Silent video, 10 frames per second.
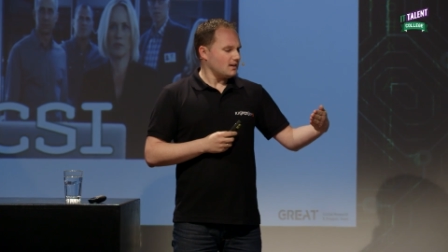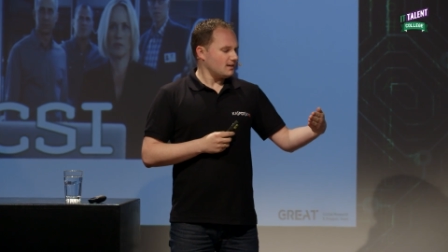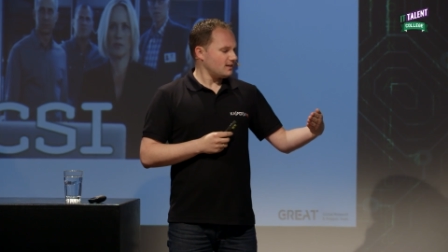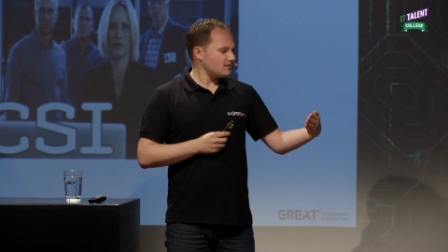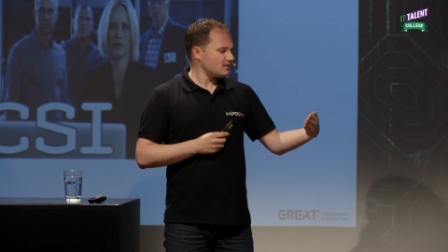
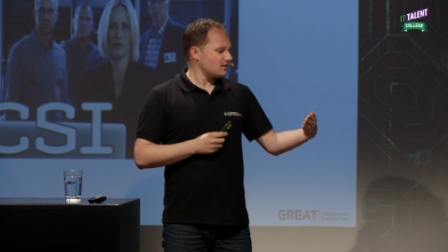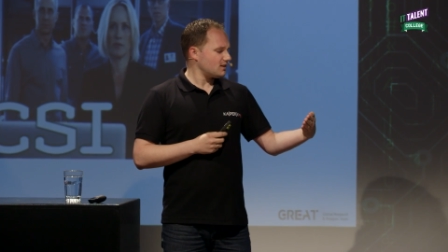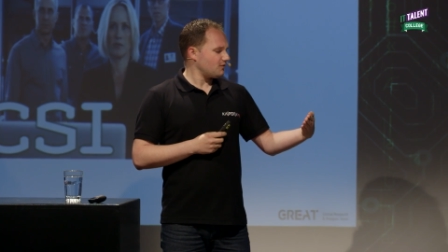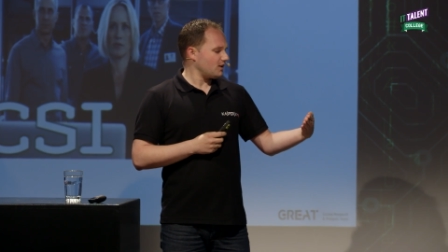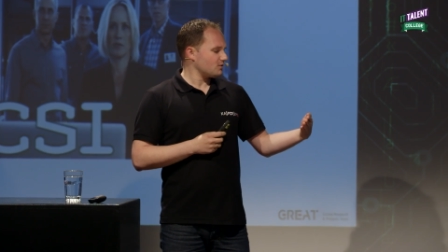let's
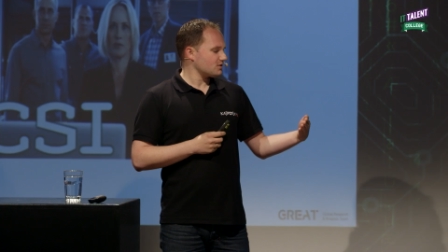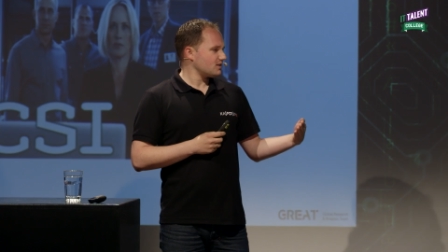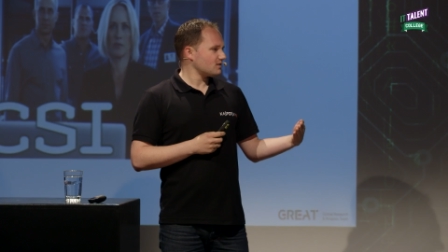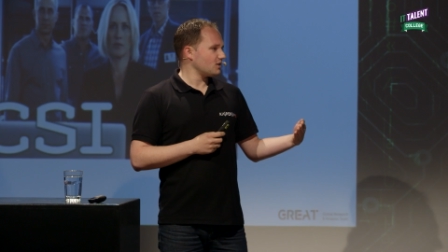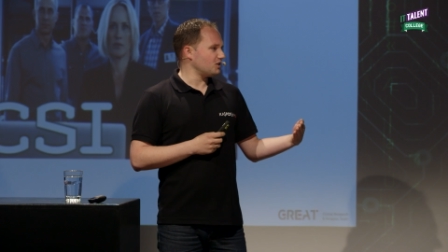see if our
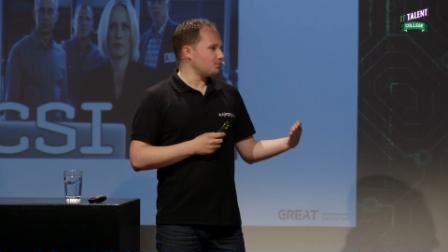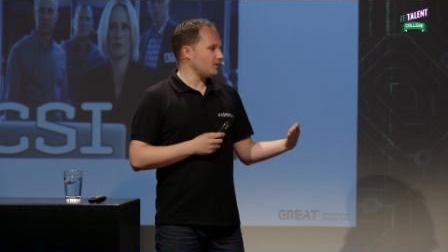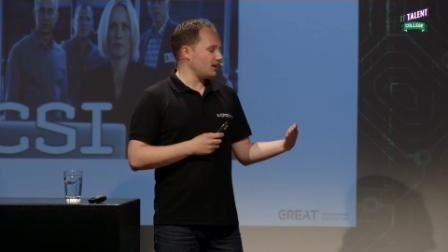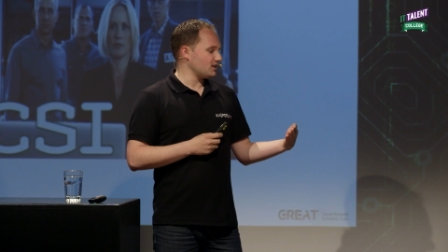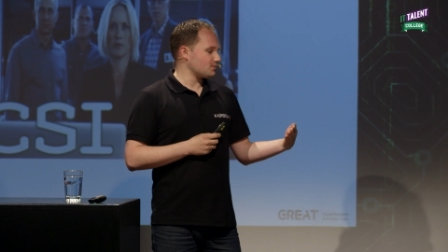Cisco
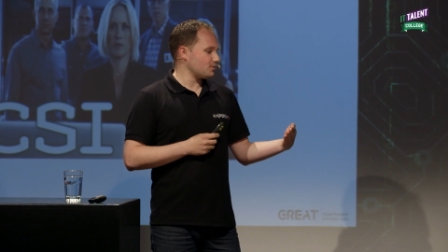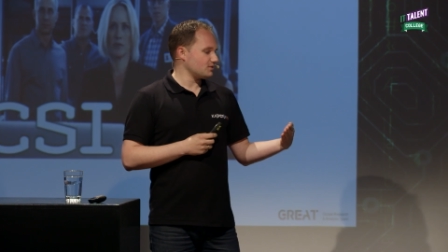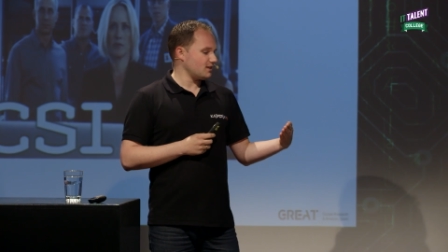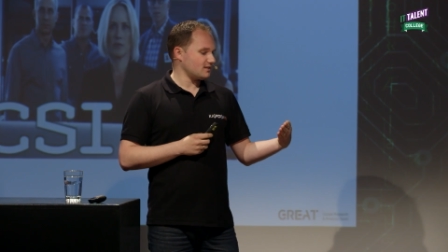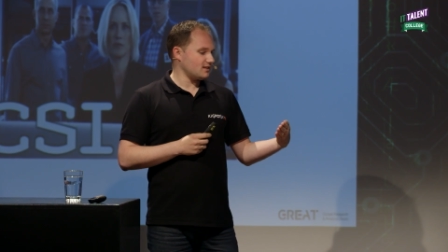appliance
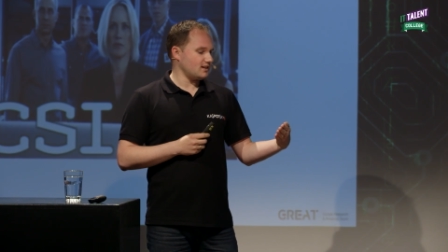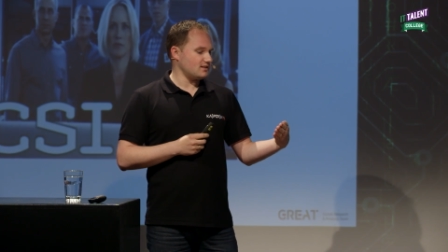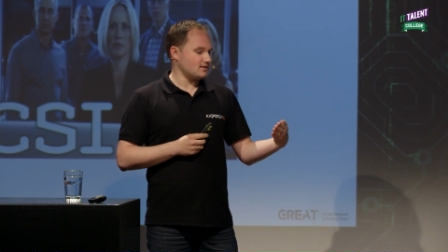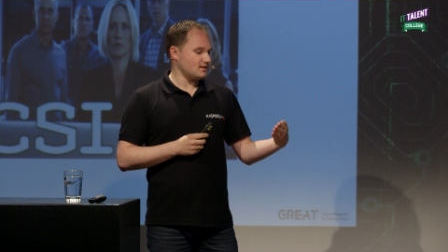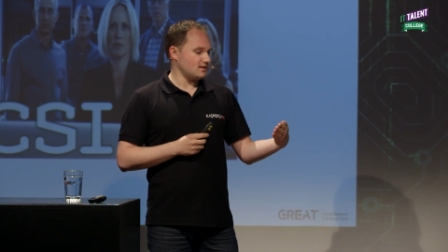protects
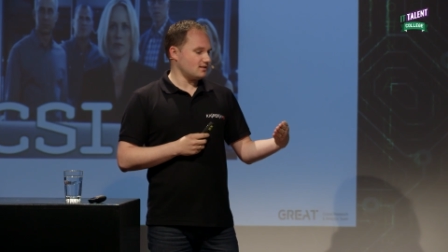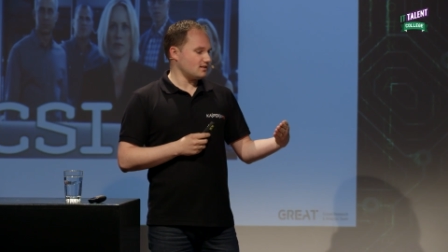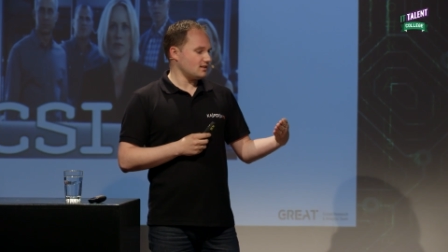against it.